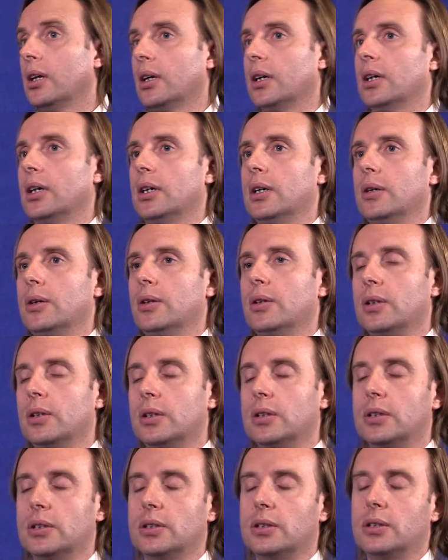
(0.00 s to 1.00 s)

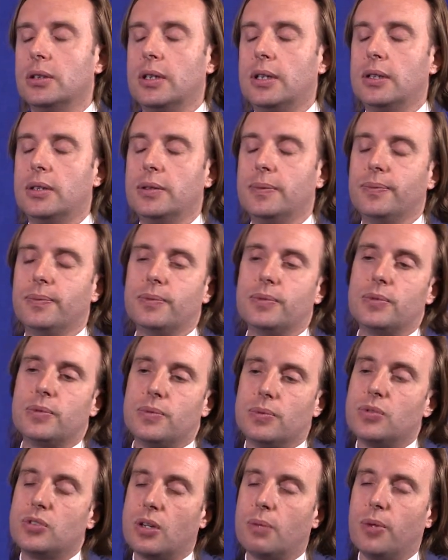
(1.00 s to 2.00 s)

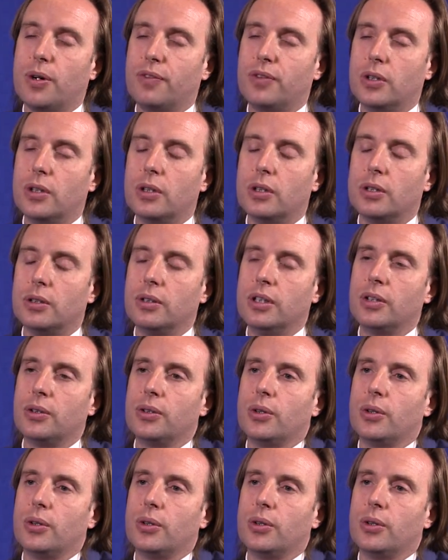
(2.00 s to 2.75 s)
some of the